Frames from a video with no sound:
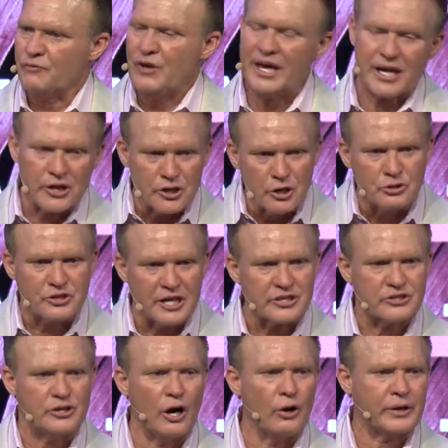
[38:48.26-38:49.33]
He can use
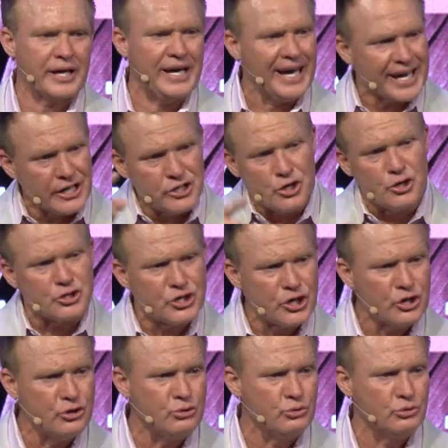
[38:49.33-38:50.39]
this donkey. He can use
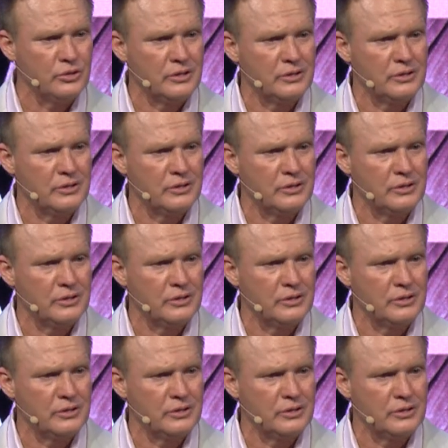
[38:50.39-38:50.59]
you.